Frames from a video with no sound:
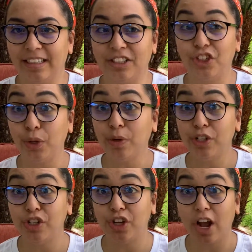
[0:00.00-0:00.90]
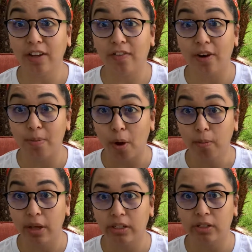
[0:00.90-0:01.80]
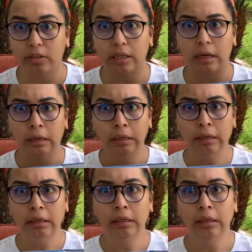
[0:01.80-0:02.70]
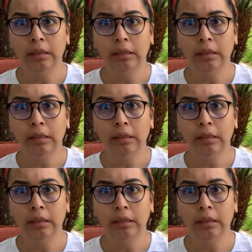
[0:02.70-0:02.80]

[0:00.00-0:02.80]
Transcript: She was shocked for a moment. She was like, oh,